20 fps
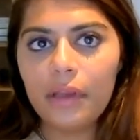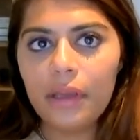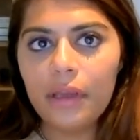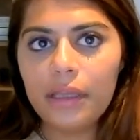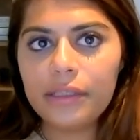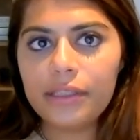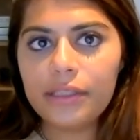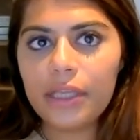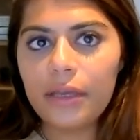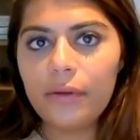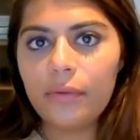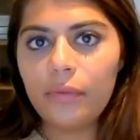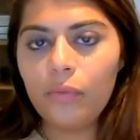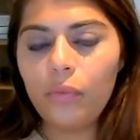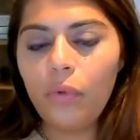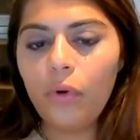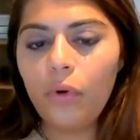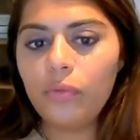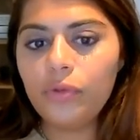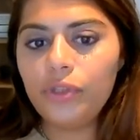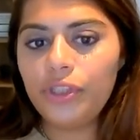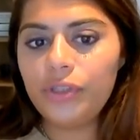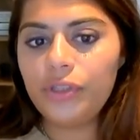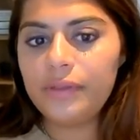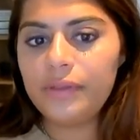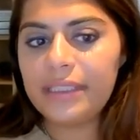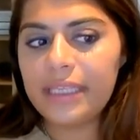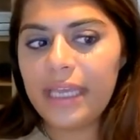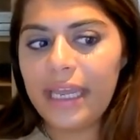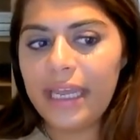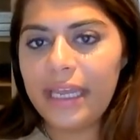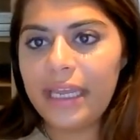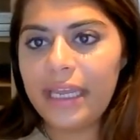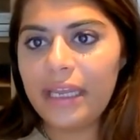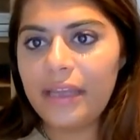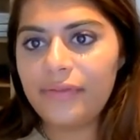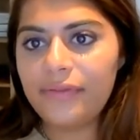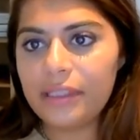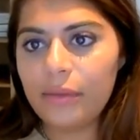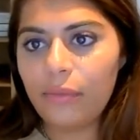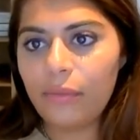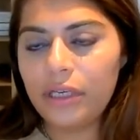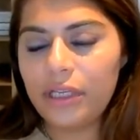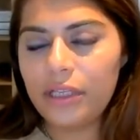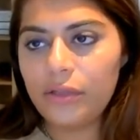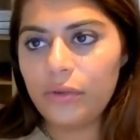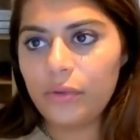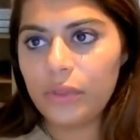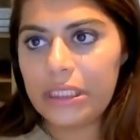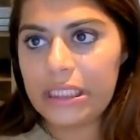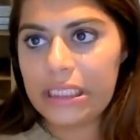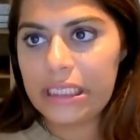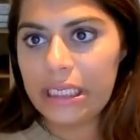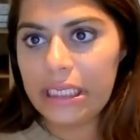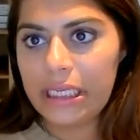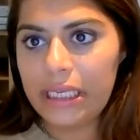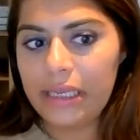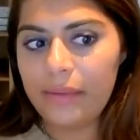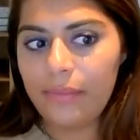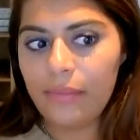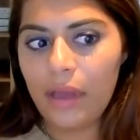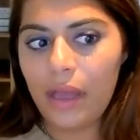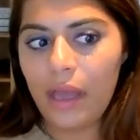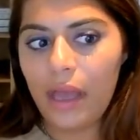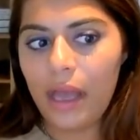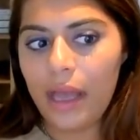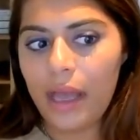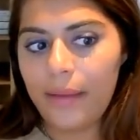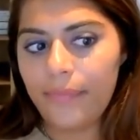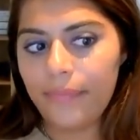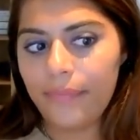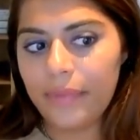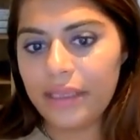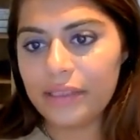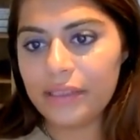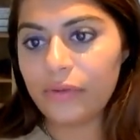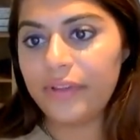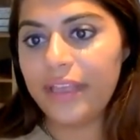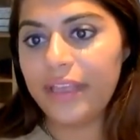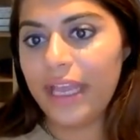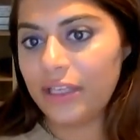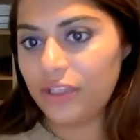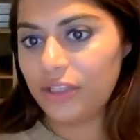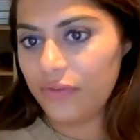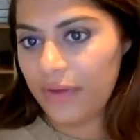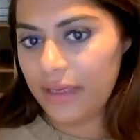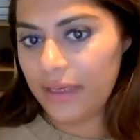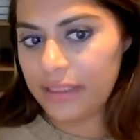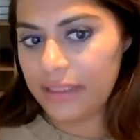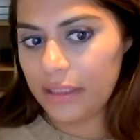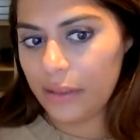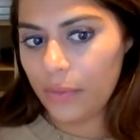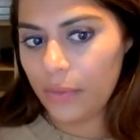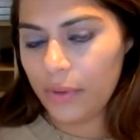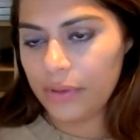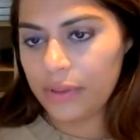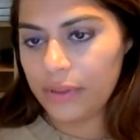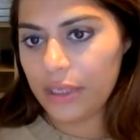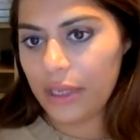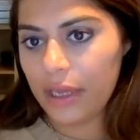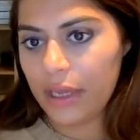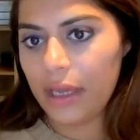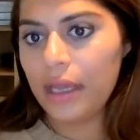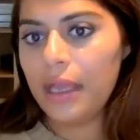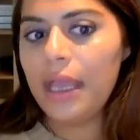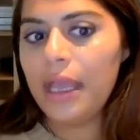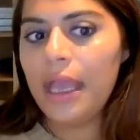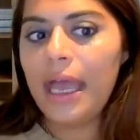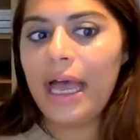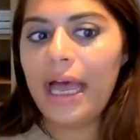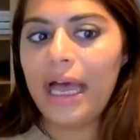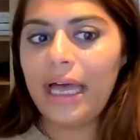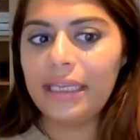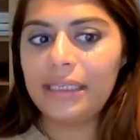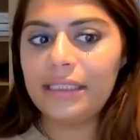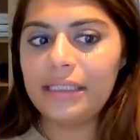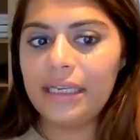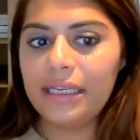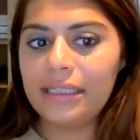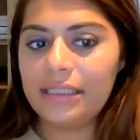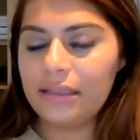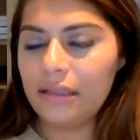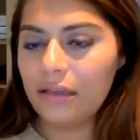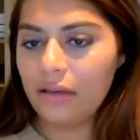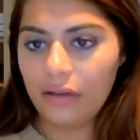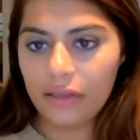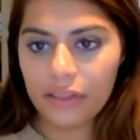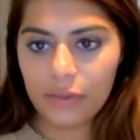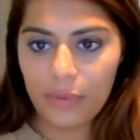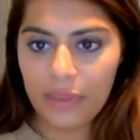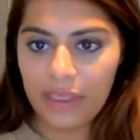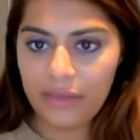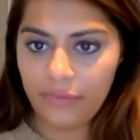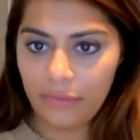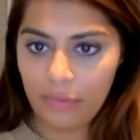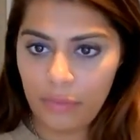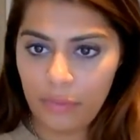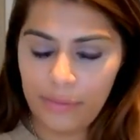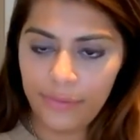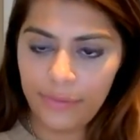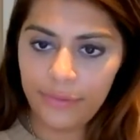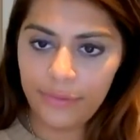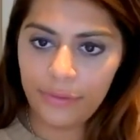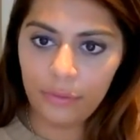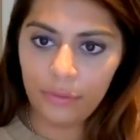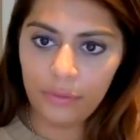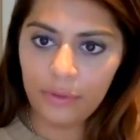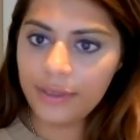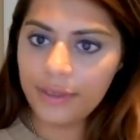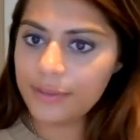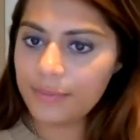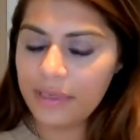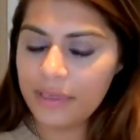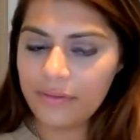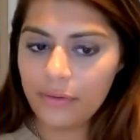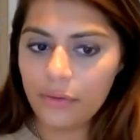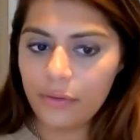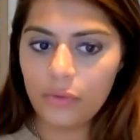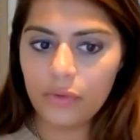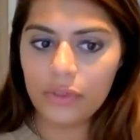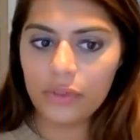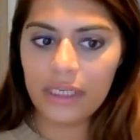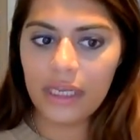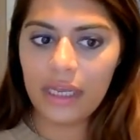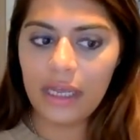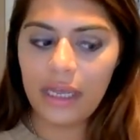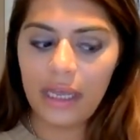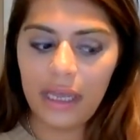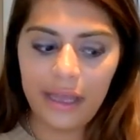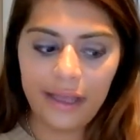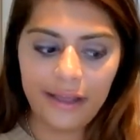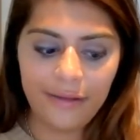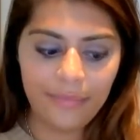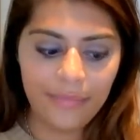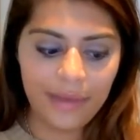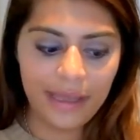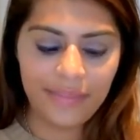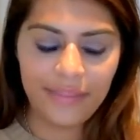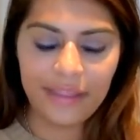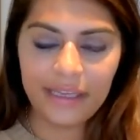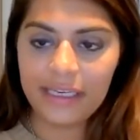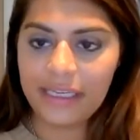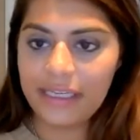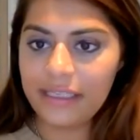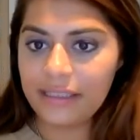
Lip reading: So what would you say if someone in your team is on the edge of hitting quota, and it's the last week of the month or last week of the quarter, and they need